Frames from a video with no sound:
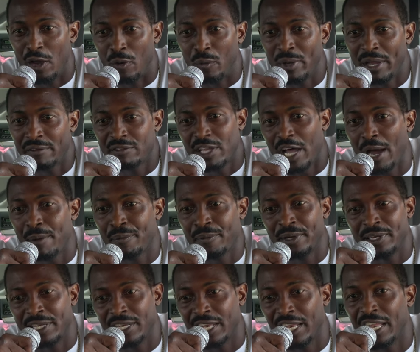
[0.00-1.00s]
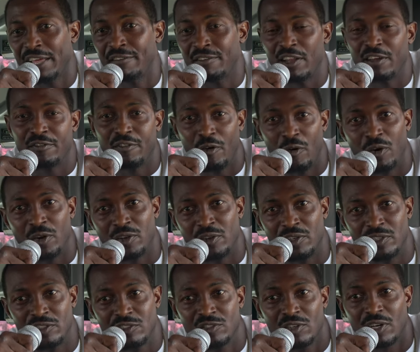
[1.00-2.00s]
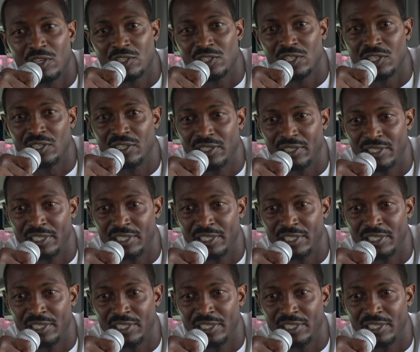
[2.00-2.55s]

we have to operate on a level of order and structure.